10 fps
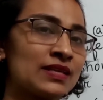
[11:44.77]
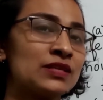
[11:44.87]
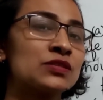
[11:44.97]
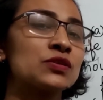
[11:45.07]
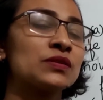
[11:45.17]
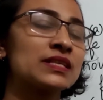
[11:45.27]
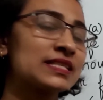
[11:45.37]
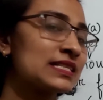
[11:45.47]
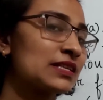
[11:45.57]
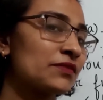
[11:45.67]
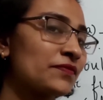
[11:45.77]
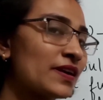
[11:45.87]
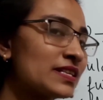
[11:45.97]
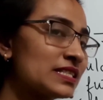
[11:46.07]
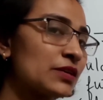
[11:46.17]
So this is your
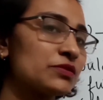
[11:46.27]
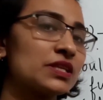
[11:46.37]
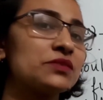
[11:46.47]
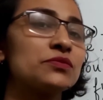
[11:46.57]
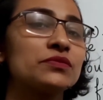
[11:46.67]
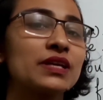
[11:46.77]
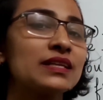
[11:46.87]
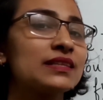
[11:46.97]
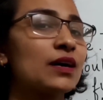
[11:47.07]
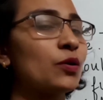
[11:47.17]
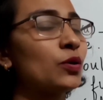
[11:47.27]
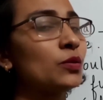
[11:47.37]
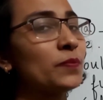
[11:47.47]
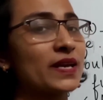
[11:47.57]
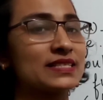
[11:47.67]
first duty, to read the whole
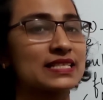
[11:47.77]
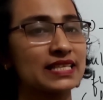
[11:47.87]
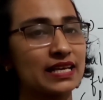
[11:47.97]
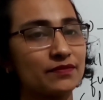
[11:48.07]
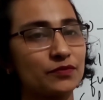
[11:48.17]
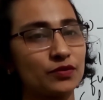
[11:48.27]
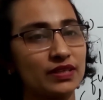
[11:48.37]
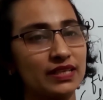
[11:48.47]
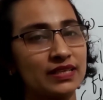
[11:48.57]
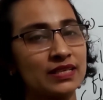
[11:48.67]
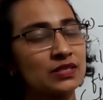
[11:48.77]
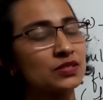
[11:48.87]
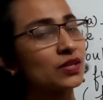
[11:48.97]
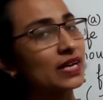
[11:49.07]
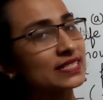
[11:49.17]
passage carefully.
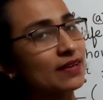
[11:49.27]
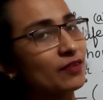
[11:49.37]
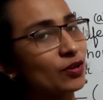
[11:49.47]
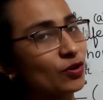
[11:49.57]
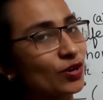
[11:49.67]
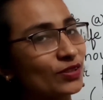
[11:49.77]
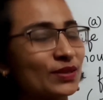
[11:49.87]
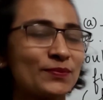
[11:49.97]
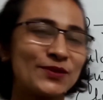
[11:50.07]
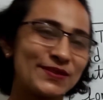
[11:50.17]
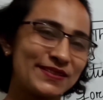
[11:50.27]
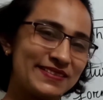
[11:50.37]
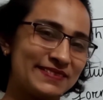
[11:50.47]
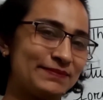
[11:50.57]
So let's have a look on the board.